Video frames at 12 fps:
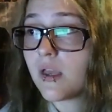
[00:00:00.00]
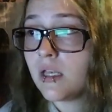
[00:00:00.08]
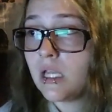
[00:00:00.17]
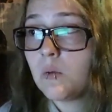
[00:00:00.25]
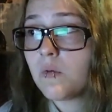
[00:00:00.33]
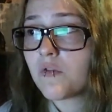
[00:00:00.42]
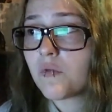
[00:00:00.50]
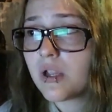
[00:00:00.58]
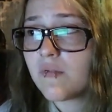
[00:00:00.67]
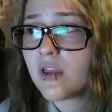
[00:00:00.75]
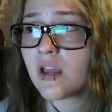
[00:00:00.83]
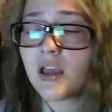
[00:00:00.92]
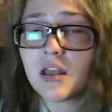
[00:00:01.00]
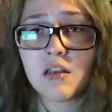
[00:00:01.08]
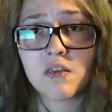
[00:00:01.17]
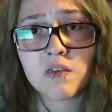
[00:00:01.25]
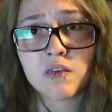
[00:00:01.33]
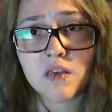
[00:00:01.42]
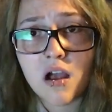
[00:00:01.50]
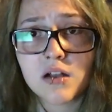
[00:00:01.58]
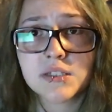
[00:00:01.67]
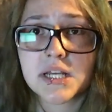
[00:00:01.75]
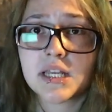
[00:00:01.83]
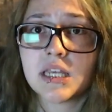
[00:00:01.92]
And he was grieving and it
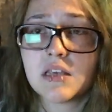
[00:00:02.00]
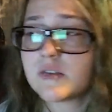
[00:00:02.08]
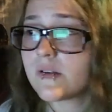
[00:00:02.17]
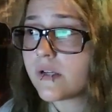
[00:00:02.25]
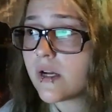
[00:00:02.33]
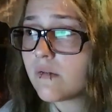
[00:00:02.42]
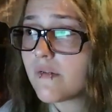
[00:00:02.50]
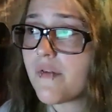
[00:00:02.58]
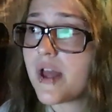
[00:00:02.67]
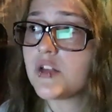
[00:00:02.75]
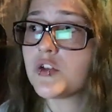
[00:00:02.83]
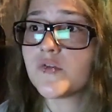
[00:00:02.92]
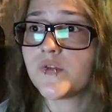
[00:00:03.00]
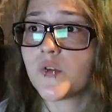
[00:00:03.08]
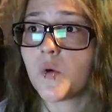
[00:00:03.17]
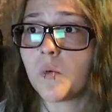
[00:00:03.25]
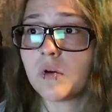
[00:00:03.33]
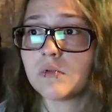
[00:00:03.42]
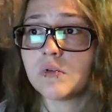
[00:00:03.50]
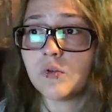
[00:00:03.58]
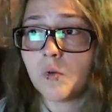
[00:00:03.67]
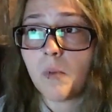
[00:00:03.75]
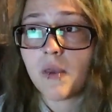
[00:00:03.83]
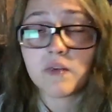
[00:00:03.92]
sucked, and he sought out revenge for the one
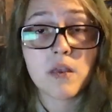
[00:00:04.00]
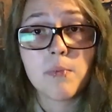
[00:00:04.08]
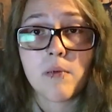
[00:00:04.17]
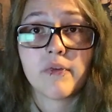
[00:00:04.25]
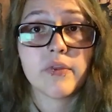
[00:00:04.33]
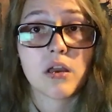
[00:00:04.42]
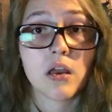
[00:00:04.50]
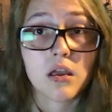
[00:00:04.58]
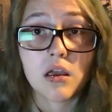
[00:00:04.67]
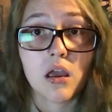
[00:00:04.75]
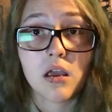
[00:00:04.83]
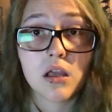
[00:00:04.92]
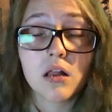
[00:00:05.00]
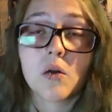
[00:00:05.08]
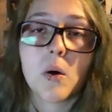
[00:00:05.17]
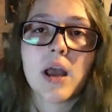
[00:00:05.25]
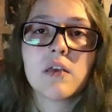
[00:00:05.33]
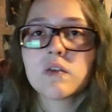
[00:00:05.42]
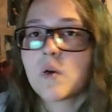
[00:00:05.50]
who messed up everything, aka Yellow Eyes.